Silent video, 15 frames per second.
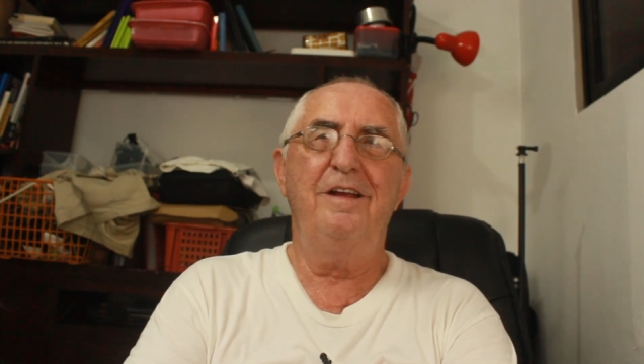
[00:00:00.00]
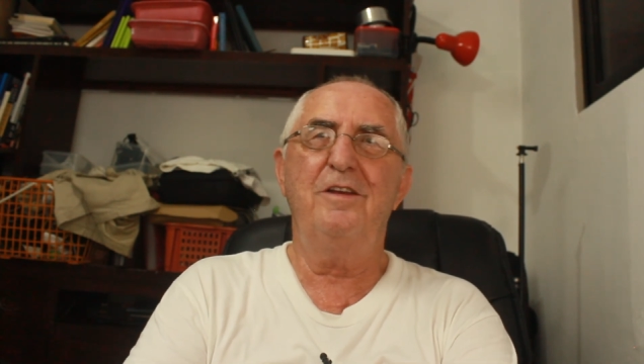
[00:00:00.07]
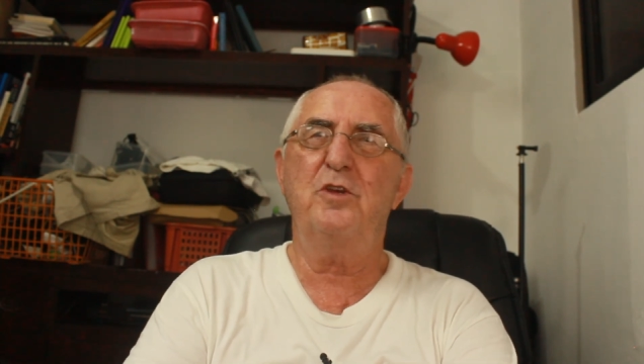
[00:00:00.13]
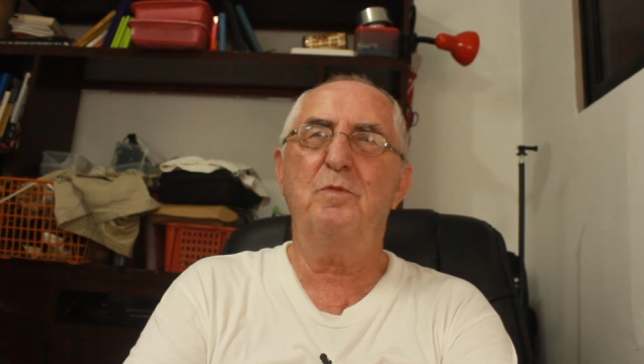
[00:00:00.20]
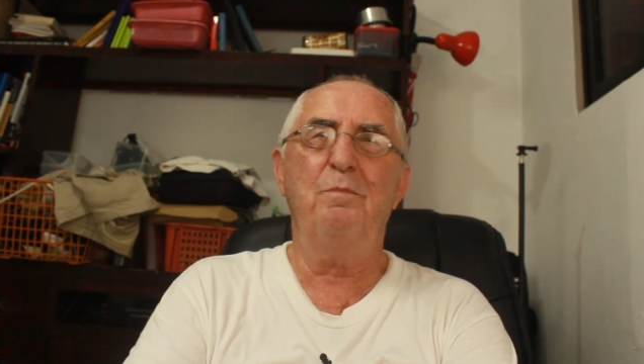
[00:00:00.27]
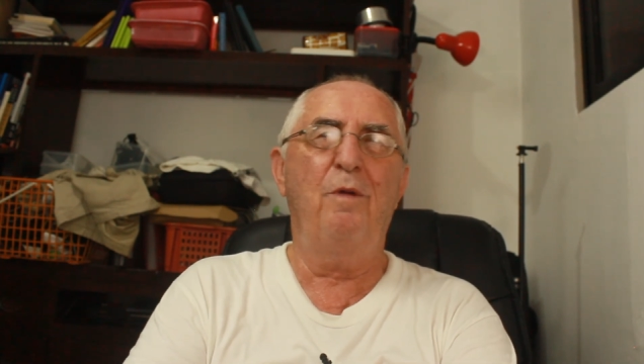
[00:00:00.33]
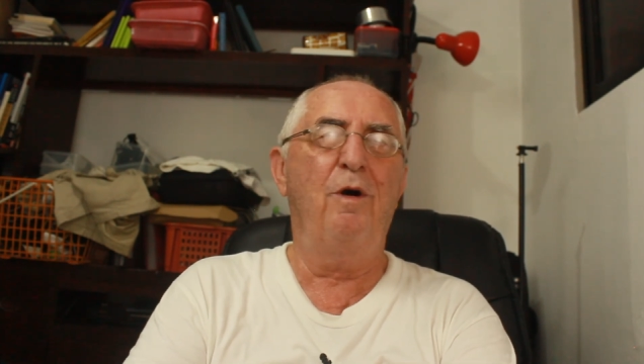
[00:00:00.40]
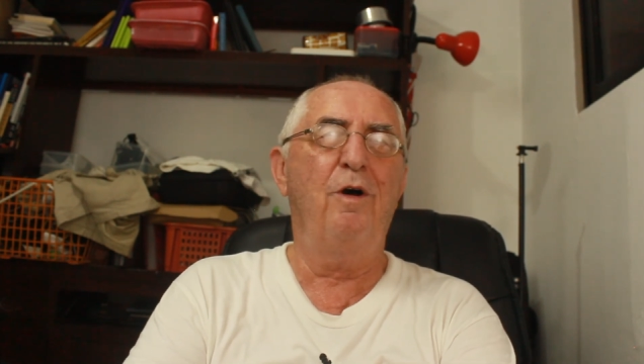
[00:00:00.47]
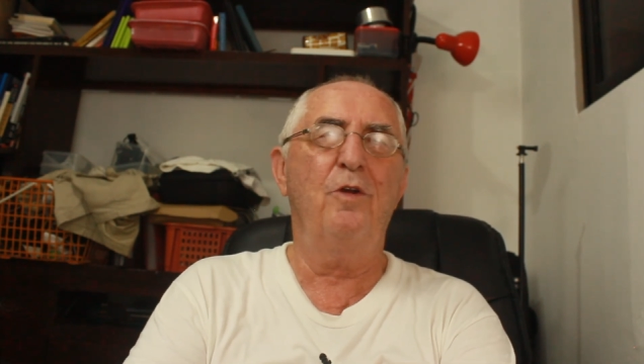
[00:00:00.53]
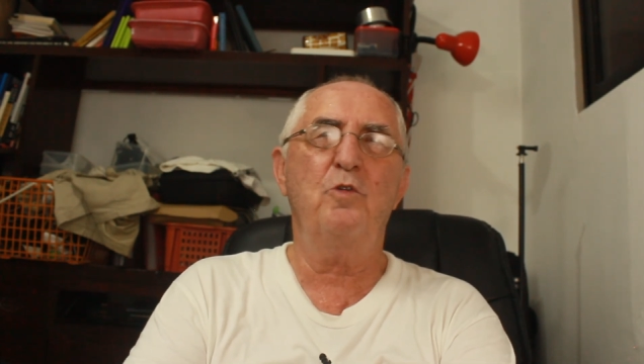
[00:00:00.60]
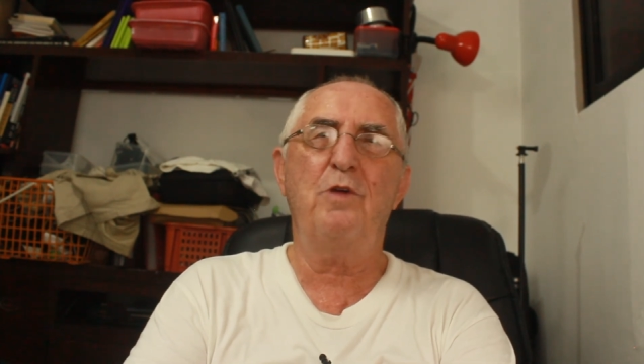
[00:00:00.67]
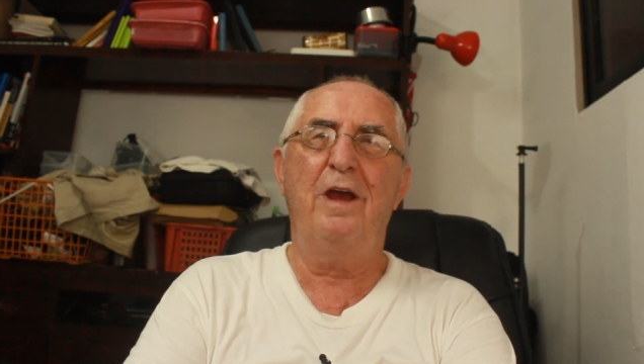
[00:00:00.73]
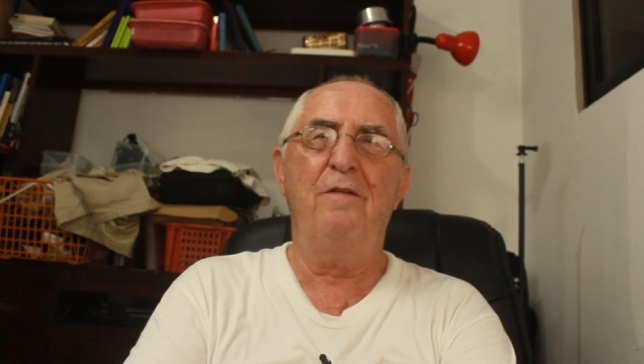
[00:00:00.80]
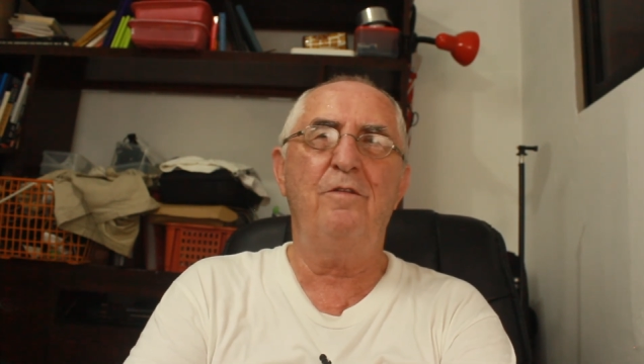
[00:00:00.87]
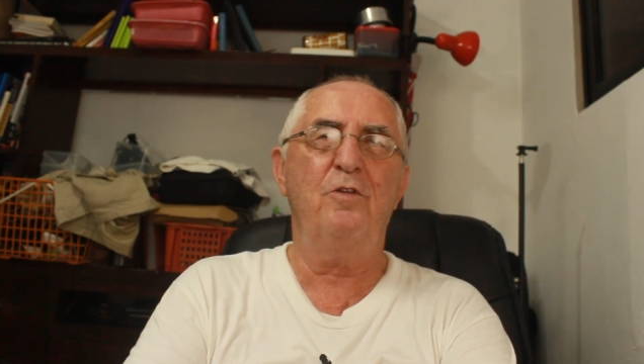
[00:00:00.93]
a
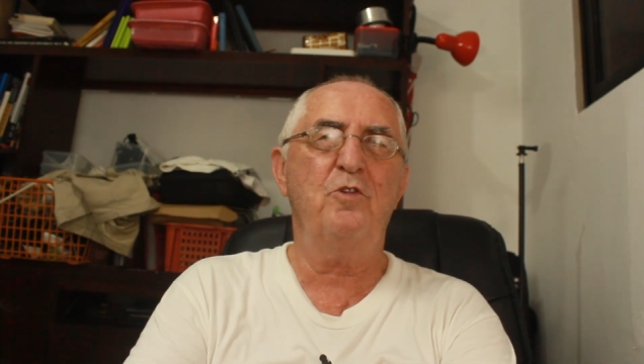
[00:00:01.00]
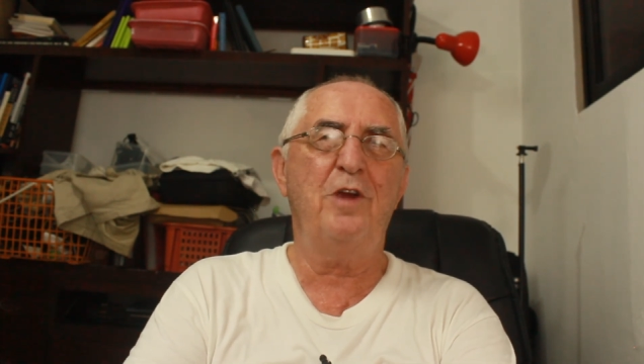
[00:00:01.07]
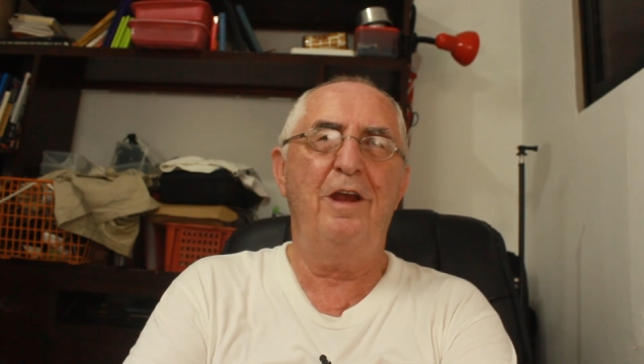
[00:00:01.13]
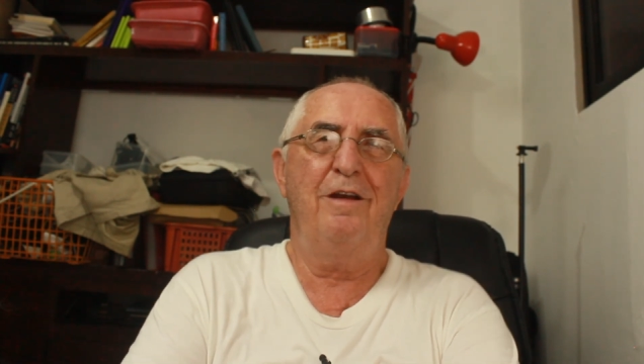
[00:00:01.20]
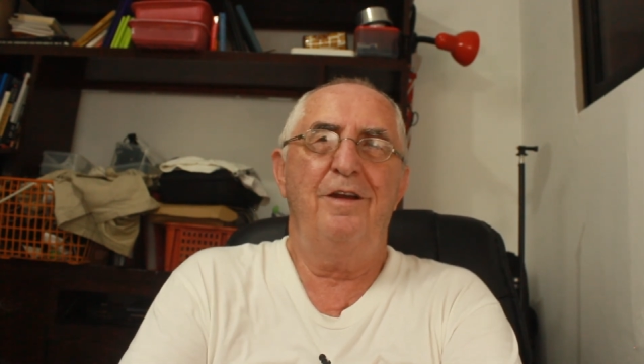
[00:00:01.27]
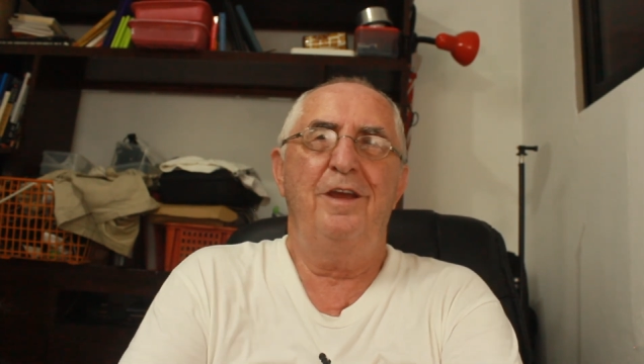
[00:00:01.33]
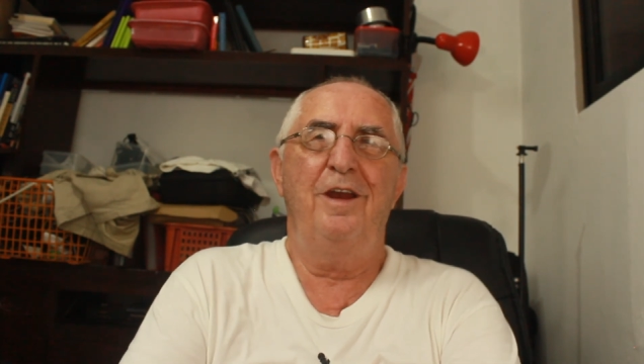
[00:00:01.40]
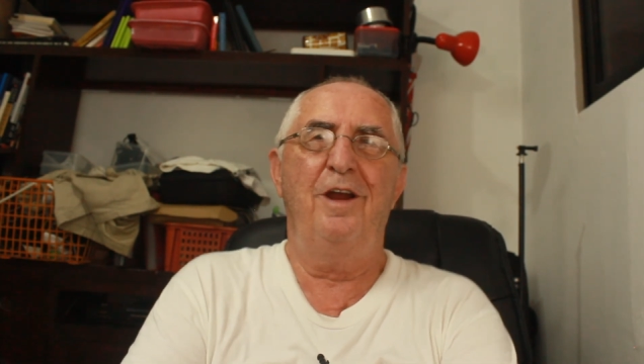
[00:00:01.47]
small travel trailer,